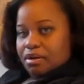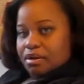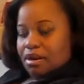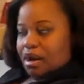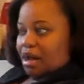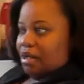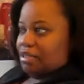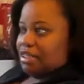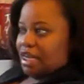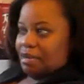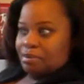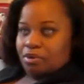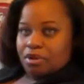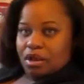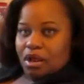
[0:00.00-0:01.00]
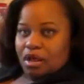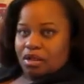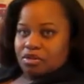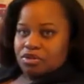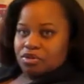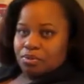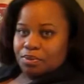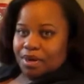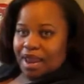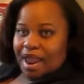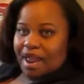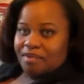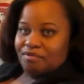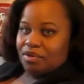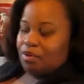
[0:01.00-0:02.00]
uh, tablecloths or what
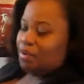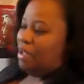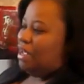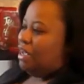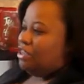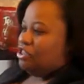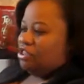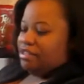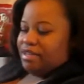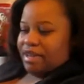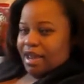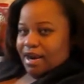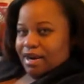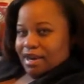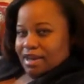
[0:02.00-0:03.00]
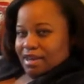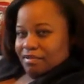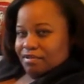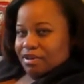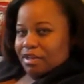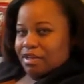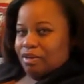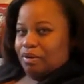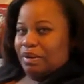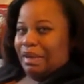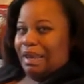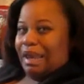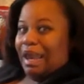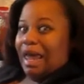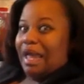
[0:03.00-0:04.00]
have you, just to kind of give a little
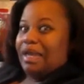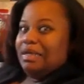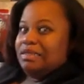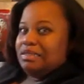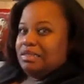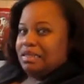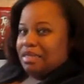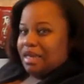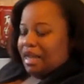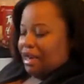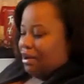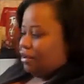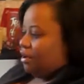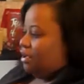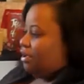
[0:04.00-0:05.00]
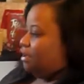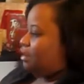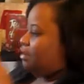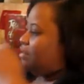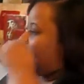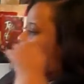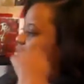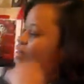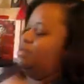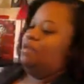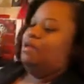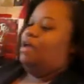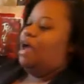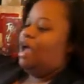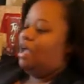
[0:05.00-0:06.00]
light to the area, because
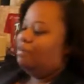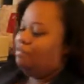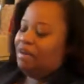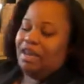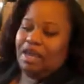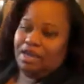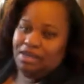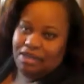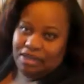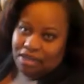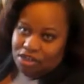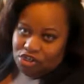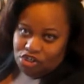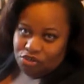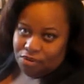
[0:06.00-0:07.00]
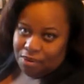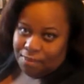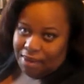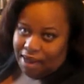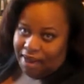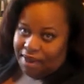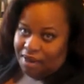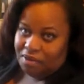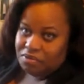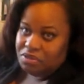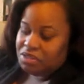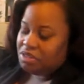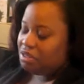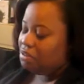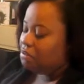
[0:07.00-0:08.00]
I have a lighting issue in my house.
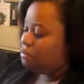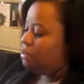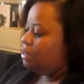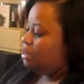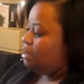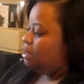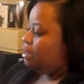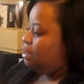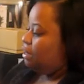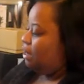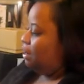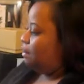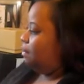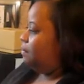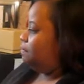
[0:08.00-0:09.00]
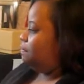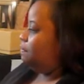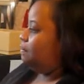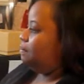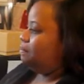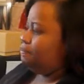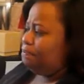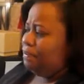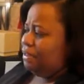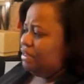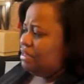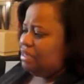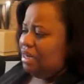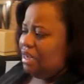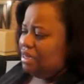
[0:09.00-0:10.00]
So, um,
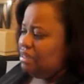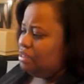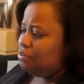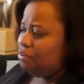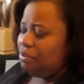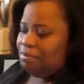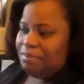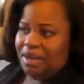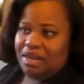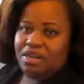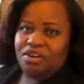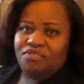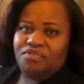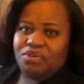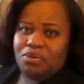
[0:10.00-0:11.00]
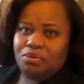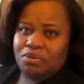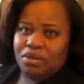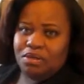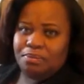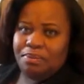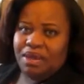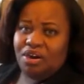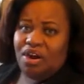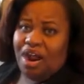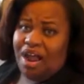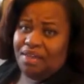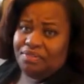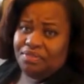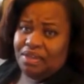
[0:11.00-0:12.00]
plus lights will make your food look better,
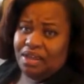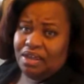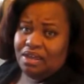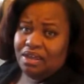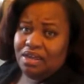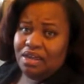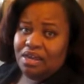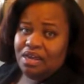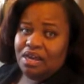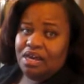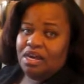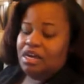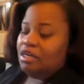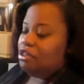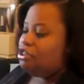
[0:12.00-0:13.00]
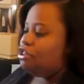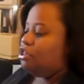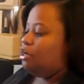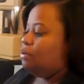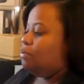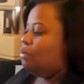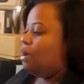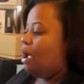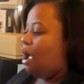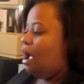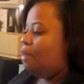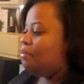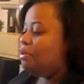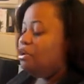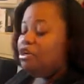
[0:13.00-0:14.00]
I think. So,
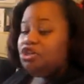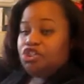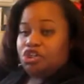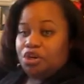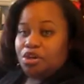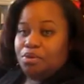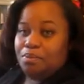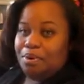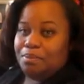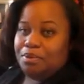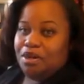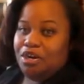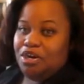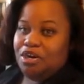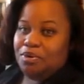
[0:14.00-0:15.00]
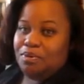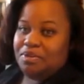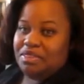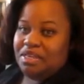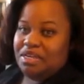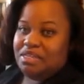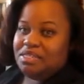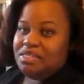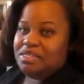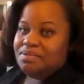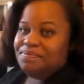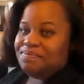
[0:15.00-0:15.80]
I'm going to show you what I'm going to do with this,